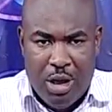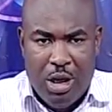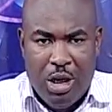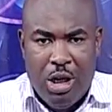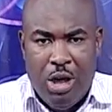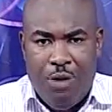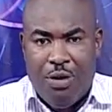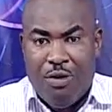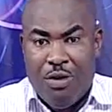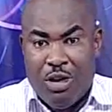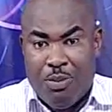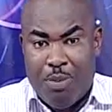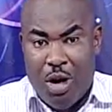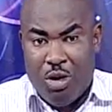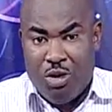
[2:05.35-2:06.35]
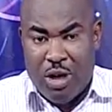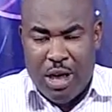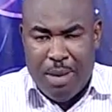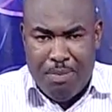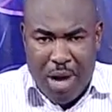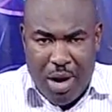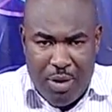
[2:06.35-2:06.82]
If you have a spouse, you're in a
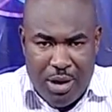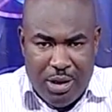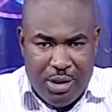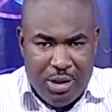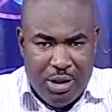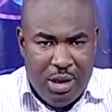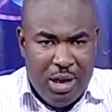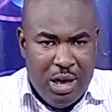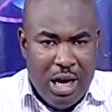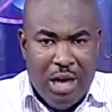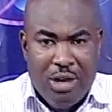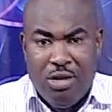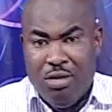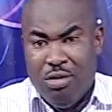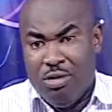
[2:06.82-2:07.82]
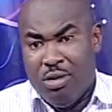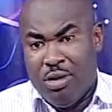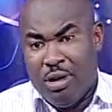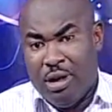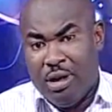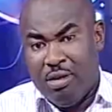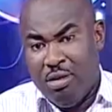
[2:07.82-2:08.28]
marriage, and
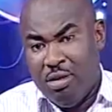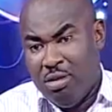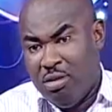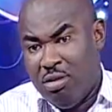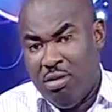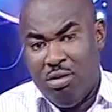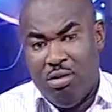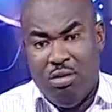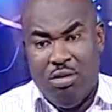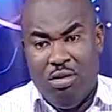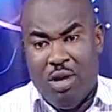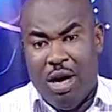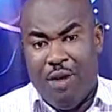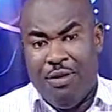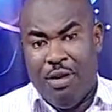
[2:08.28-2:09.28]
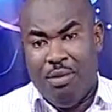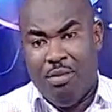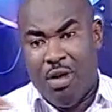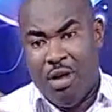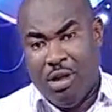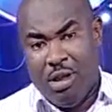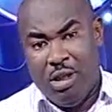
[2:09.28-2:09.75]
you have the
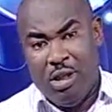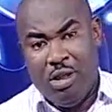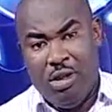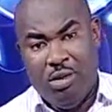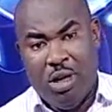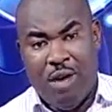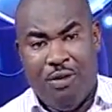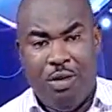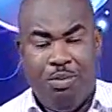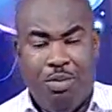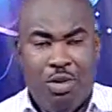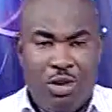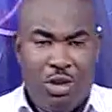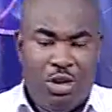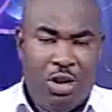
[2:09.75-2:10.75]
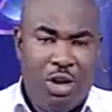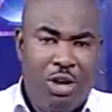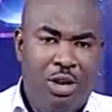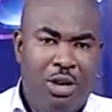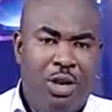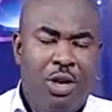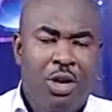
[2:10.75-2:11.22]
money, you have the position,
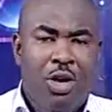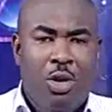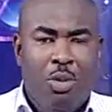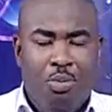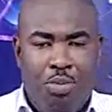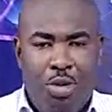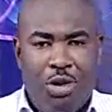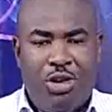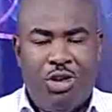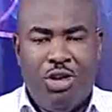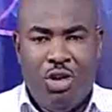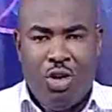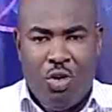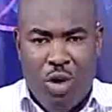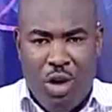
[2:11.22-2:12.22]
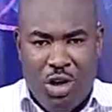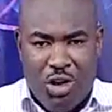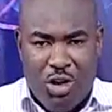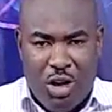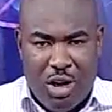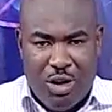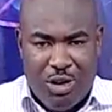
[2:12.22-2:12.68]
but your
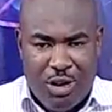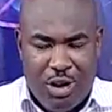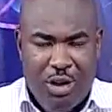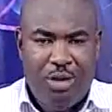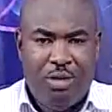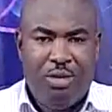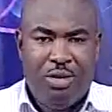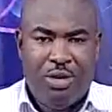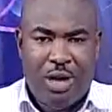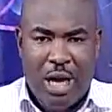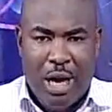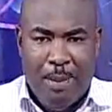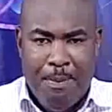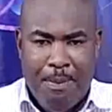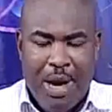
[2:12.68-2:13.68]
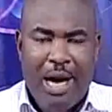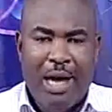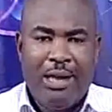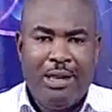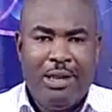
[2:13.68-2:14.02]
relational skills are bad,